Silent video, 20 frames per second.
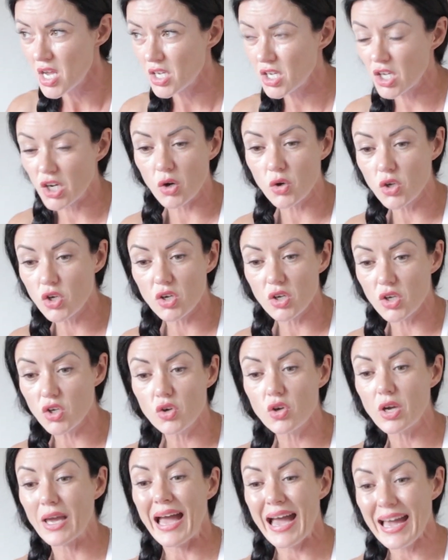
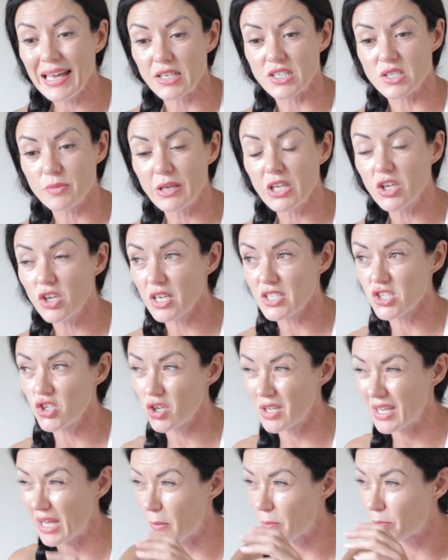You can't. I mean, yes,
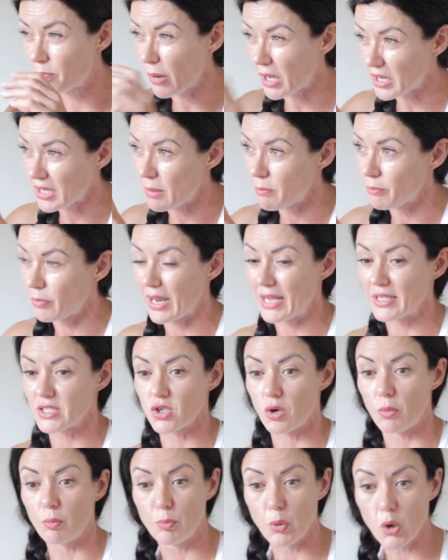you can get butt
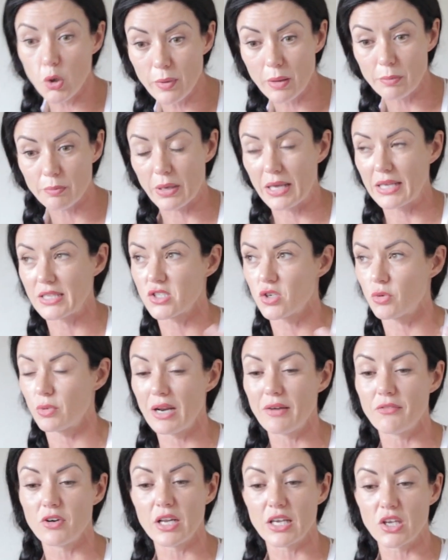implants or boob implants or
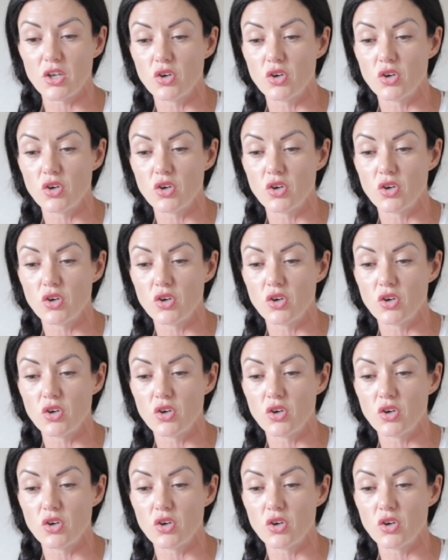whatever.